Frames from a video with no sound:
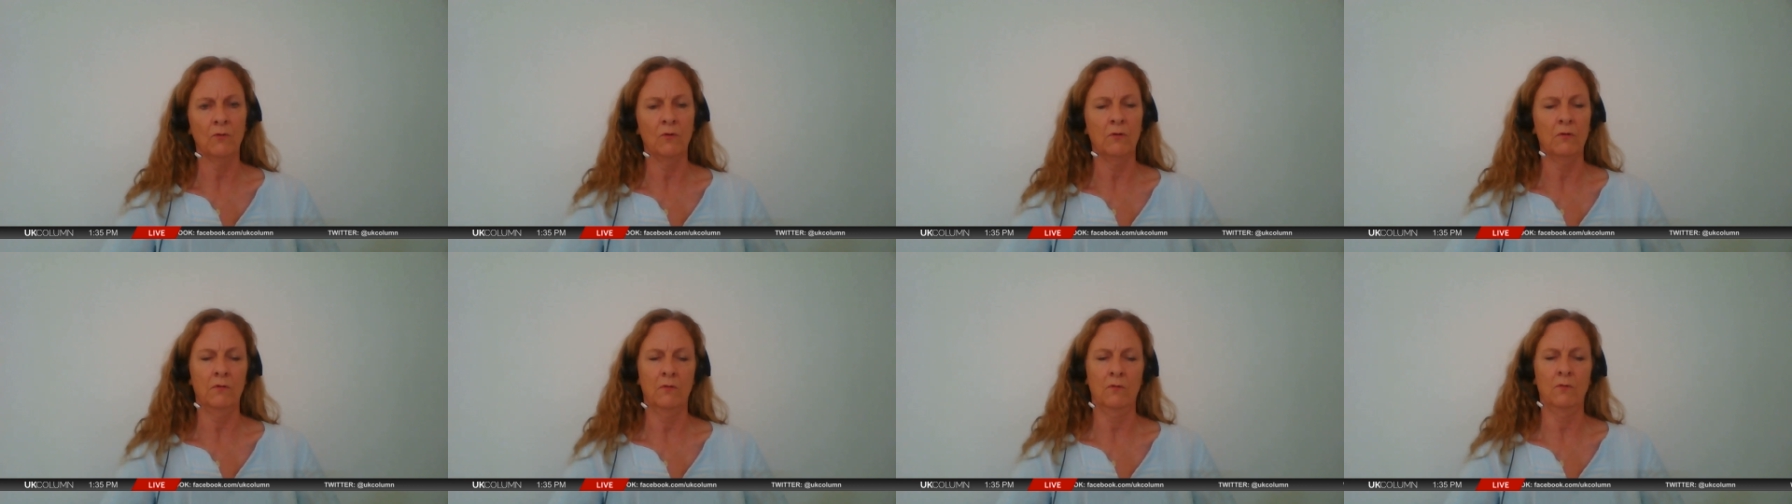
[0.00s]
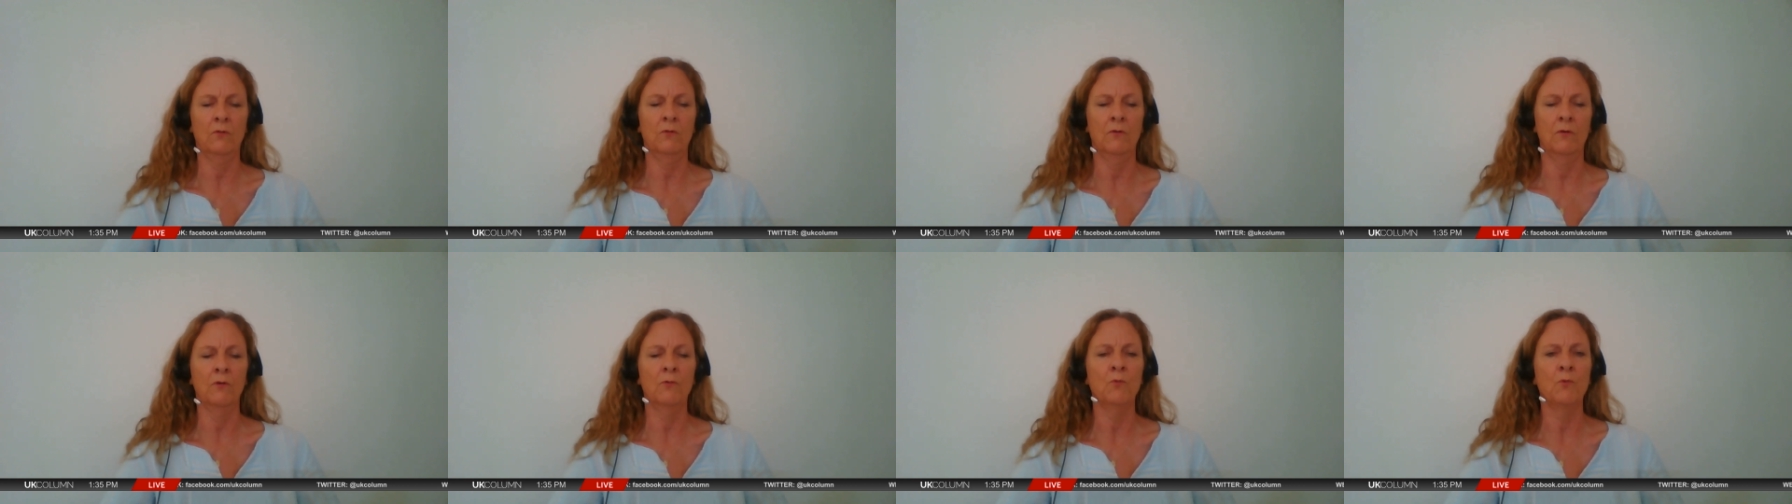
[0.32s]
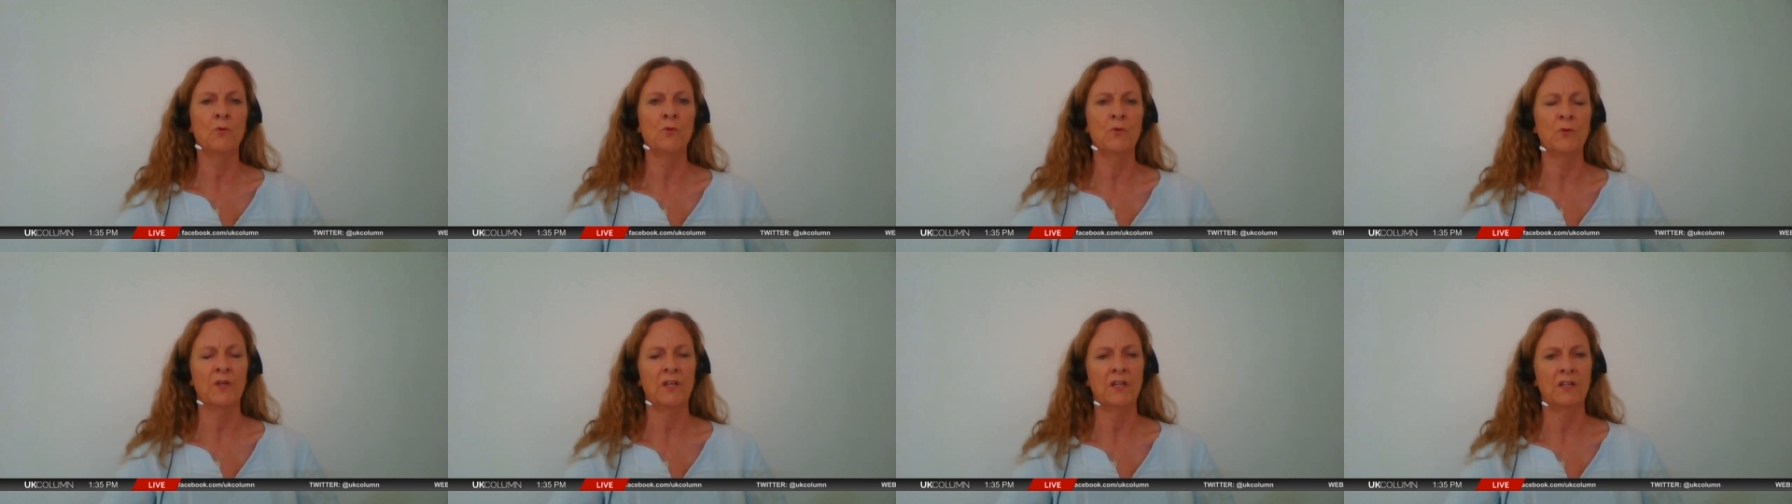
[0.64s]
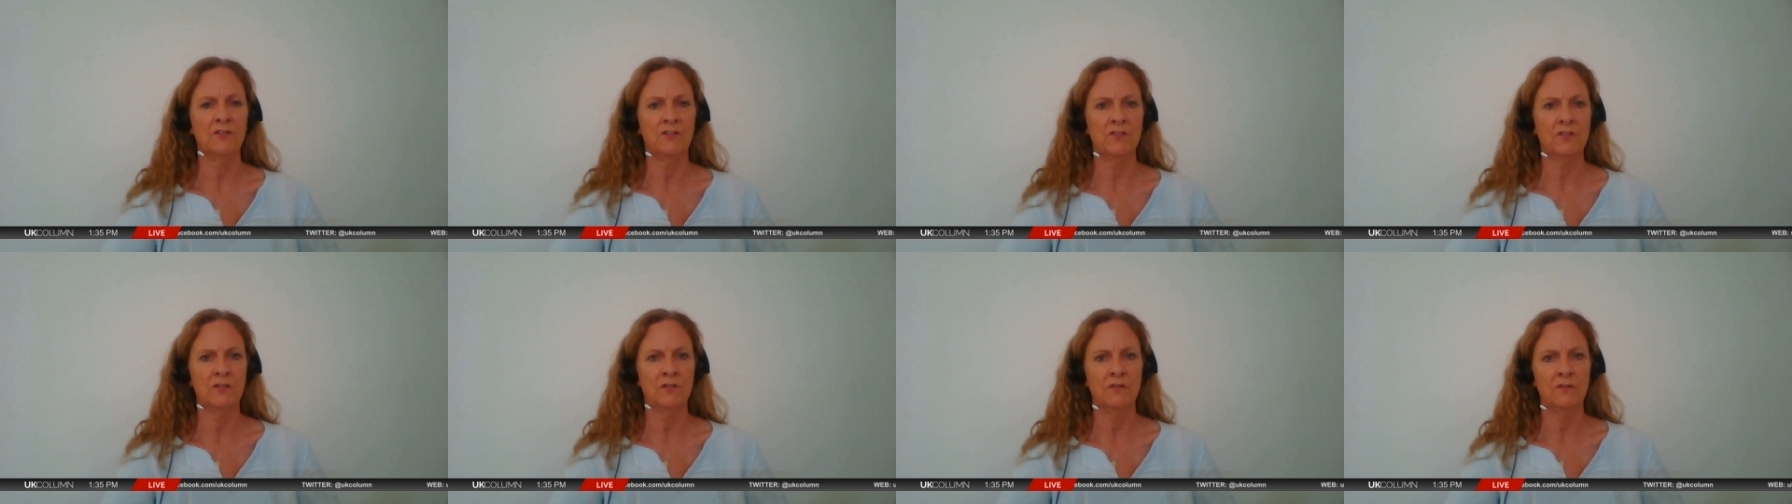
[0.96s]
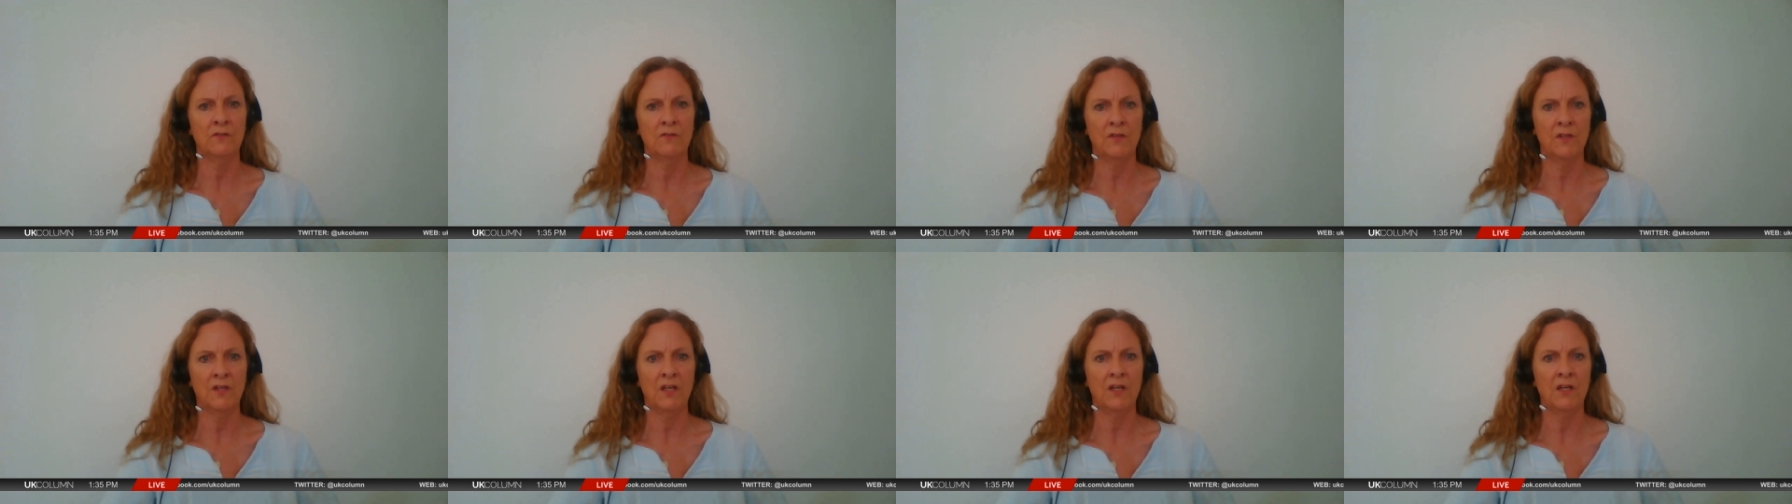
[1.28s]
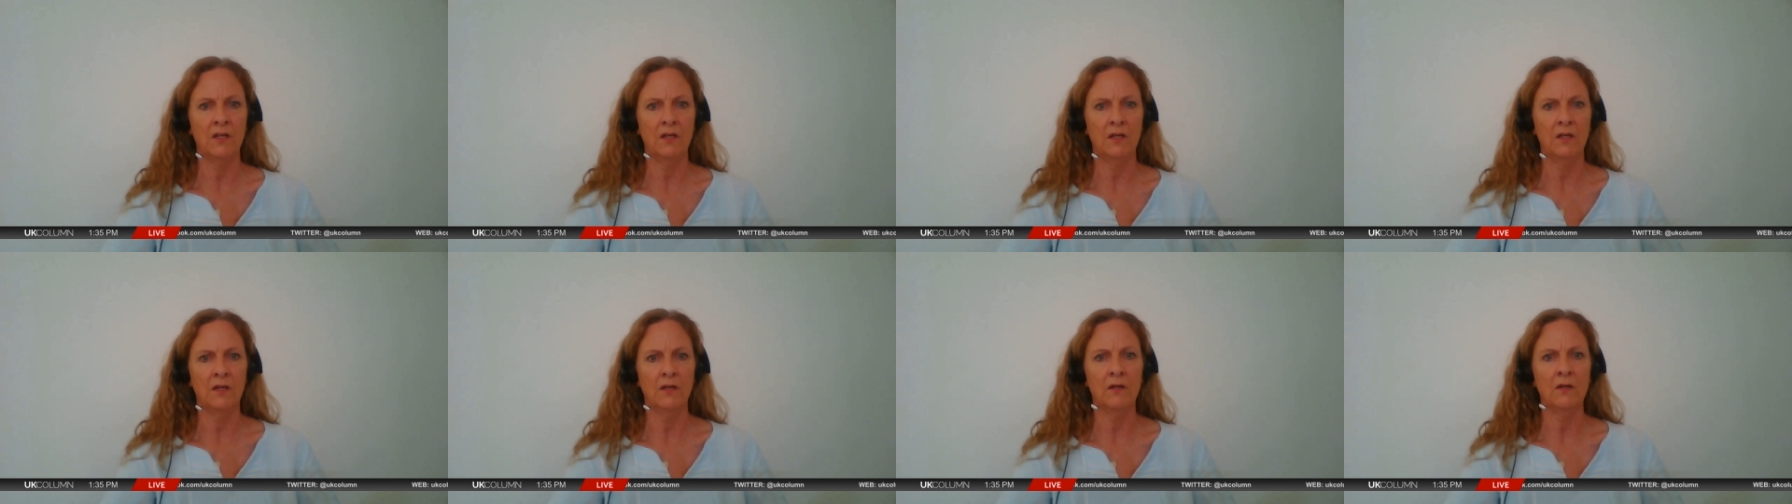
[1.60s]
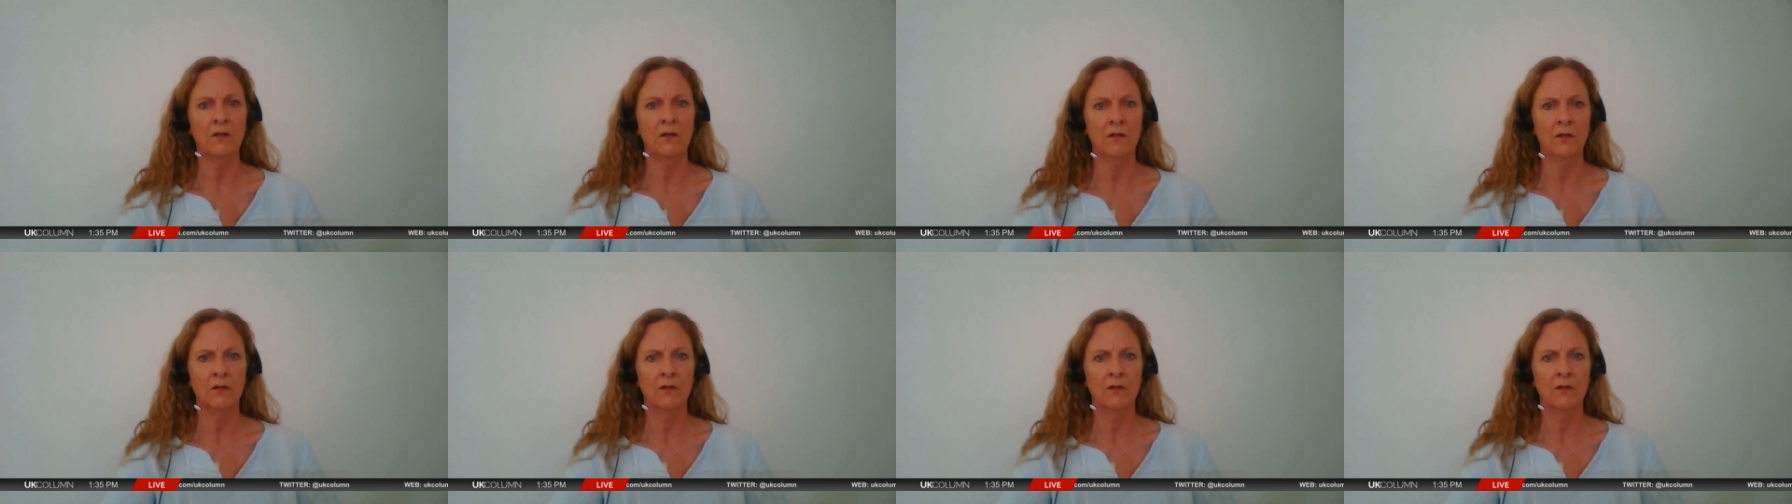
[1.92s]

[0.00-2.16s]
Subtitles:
or a warning to the